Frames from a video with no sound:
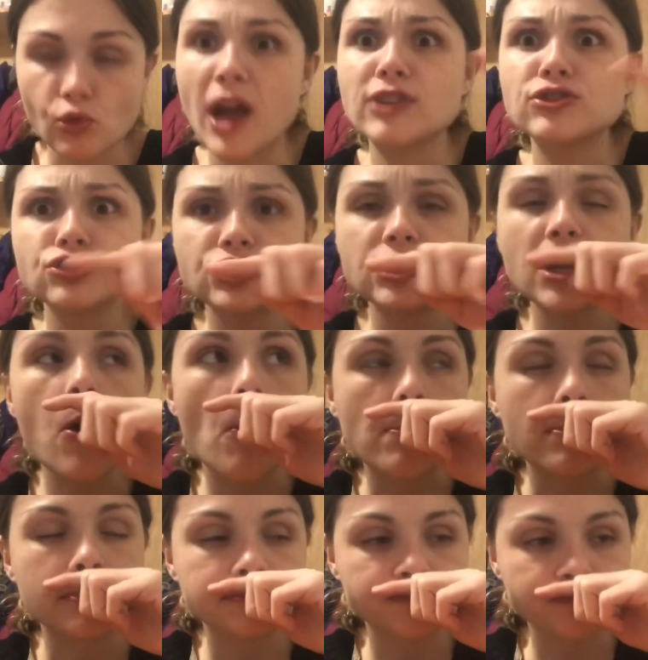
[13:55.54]
I should tell
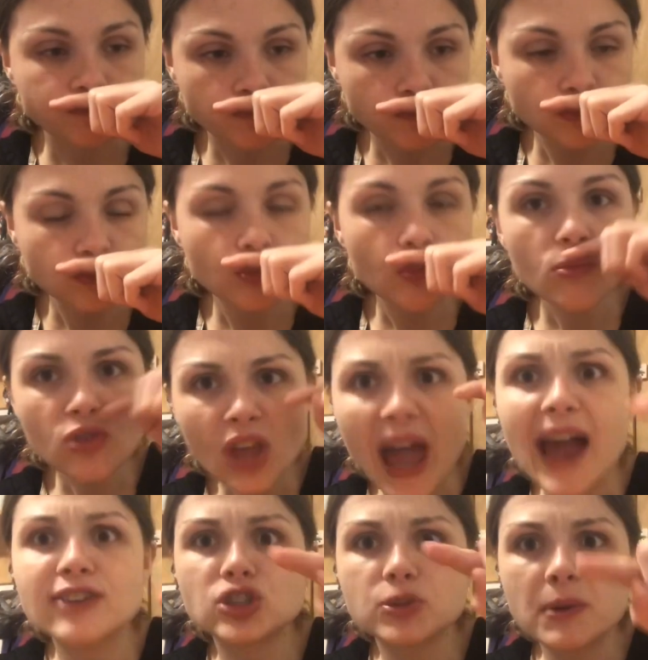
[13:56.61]

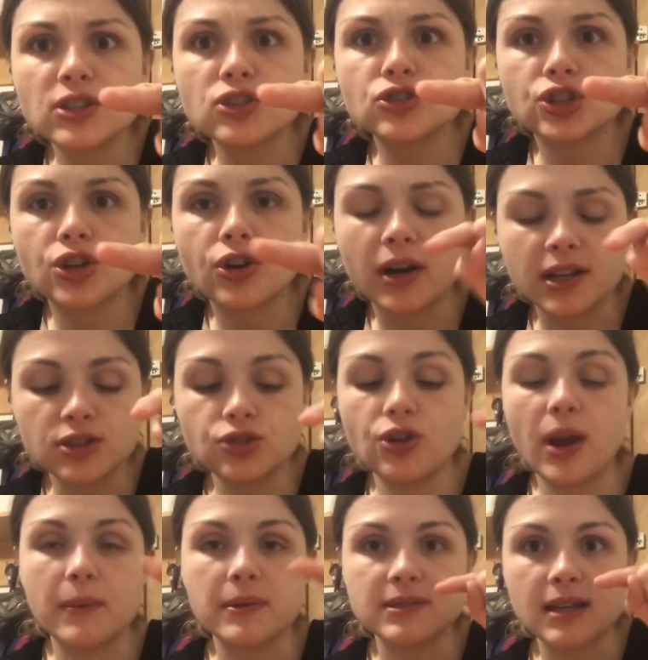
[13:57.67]
I should message her on
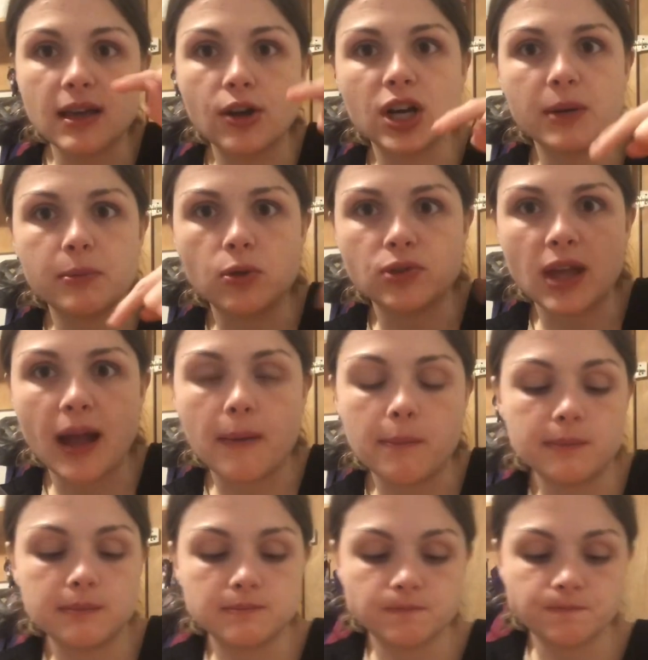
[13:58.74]
Instagram and tell her about that
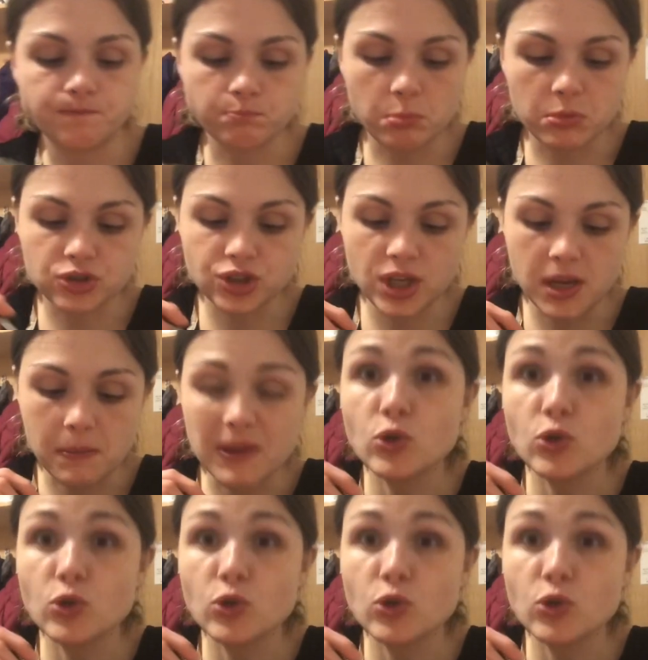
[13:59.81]
machine.